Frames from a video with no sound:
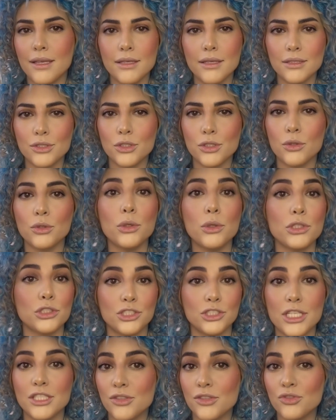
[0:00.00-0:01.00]
so your
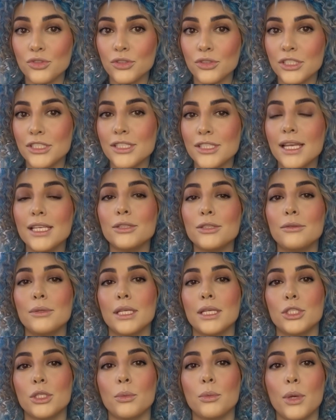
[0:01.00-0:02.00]
skin truly stays
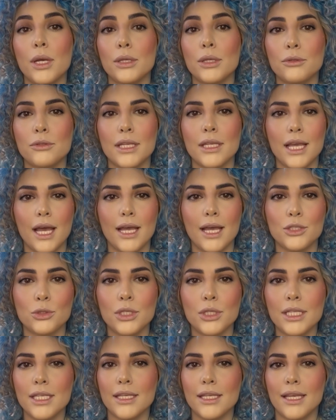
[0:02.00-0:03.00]
fresh and wonderfully
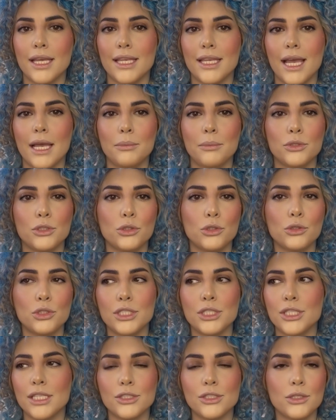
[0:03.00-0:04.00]
hydrated and absolutely
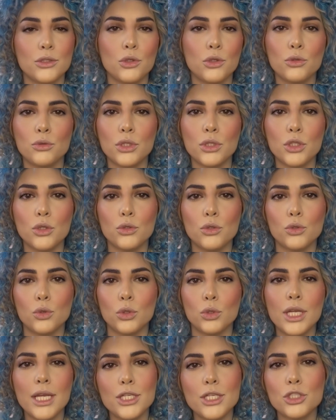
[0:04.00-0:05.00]
doesn't look wrinkled
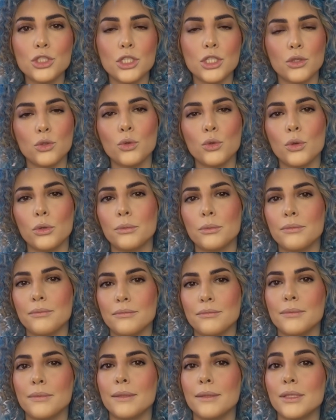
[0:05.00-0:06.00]
or aged at all.
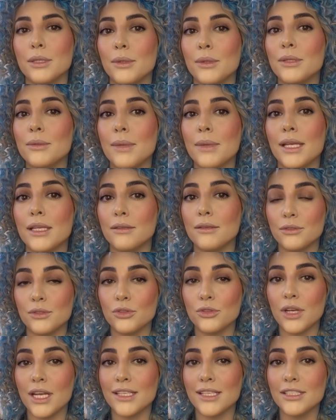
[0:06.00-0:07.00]
So it's better for
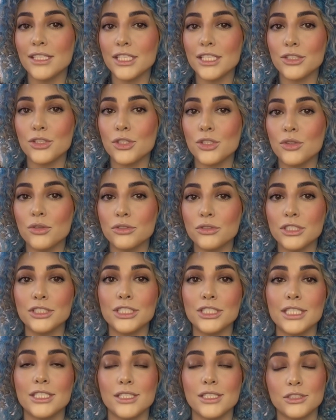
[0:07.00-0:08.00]
dry skin to use a
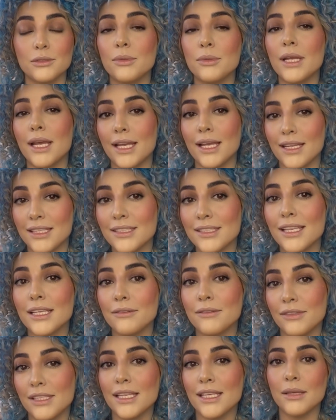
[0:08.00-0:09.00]
setting spray instead
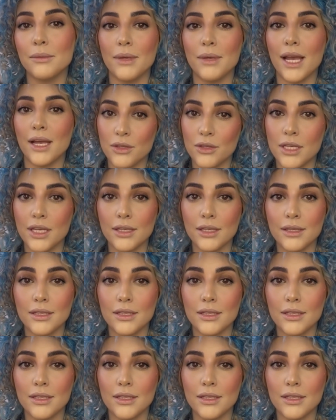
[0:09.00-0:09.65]
of setting powder.